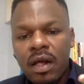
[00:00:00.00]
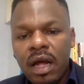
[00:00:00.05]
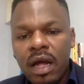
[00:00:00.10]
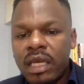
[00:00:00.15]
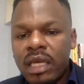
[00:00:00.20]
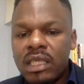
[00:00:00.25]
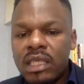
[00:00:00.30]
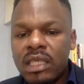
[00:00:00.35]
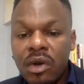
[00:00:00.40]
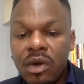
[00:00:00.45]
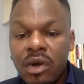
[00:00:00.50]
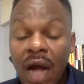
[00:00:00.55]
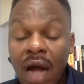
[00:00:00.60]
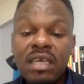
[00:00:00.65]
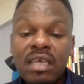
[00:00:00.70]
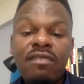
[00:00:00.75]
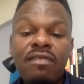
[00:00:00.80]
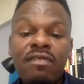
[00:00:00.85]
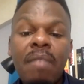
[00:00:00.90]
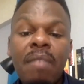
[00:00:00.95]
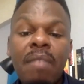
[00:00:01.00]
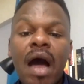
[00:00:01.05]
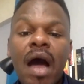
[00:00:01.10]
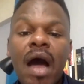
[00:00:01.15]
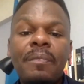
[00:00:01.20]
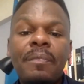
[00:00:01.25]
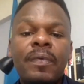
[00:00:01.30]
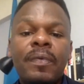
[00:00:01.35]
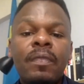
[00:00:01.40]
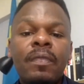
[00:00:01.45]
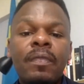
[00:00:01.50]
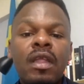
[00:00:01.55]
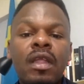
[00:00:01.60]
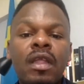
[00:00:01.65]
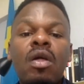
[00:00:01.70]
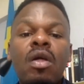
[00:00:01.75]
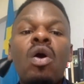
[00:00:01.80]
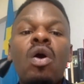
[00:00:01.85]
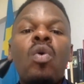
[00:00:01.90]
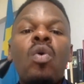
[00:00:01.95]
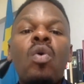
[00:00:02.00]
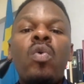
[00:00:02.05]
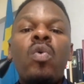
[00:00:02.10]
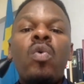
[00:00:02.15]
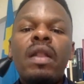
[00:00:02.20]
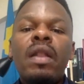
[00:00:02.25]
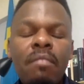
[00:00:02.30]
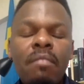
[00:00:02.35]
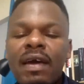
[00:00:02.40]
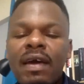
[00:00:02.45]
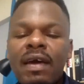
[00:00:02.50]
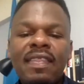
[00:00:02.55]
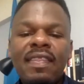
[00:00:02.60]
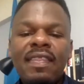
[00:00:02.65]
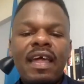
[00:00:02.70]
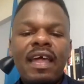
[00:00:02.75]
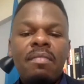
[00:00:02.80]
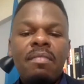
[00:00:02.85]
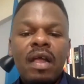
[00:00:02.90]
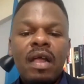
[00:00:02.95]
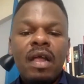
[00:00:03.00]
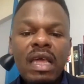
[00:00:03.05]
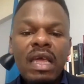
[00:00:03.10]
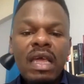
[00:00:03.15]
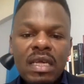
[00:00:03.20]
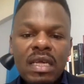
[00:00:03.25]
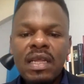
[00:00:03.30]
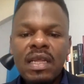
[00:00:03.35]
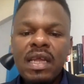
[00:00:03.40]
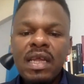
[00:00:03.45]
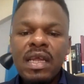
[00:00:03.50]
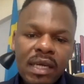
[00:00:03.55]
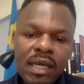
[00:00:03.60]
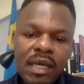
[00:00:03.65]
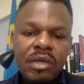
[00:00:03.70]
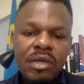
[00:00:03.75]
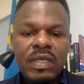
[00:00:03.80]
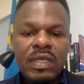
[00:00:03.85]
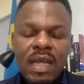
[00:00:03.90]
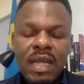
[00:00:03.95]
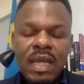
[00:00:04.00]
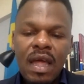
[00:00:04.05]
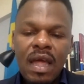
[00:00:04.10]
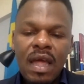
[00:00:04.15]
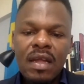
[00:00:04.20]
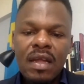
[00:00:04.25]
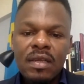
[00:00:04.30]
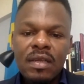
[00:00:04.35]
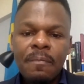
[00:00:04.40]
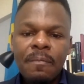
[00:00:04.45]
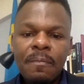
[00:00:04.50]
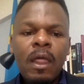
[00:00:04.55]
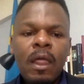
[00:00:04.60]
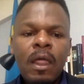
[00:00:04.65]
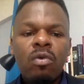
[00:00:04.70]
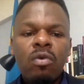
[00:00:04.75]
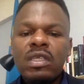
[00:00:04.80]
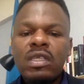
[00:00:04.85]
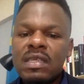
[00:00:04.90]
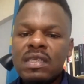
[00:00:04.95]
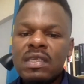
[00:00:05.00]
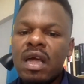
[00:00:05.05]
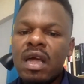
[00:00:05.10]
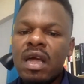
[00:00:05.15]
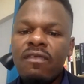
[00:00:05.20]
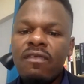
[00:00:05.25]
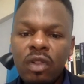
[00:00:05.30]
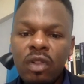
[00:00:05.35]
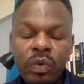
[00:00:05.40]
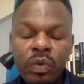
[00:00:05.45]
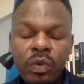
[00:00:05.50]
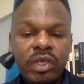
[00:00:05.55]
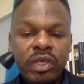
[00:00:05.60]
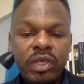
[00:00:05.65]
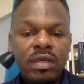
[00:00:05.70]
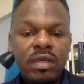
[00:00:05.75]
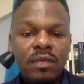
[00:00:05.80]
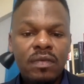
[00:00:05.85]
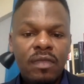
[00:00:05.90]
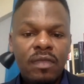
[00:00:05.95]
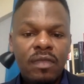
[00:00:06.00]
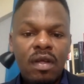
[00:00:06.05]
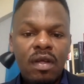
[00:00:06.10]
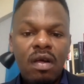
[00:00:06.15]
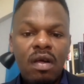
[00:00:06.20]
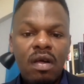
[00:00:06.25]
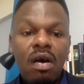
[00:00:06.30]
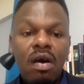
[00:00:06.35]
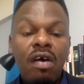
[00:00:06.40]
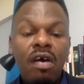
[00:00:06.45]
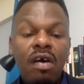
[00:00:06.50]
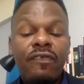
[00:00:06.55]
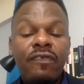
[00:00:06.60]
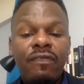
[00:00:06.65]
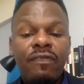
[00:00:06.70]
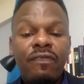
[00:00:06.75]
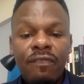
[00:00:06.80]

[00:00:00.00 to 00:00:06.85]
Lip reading: an interactive map, will make them easily understand what is the evolution of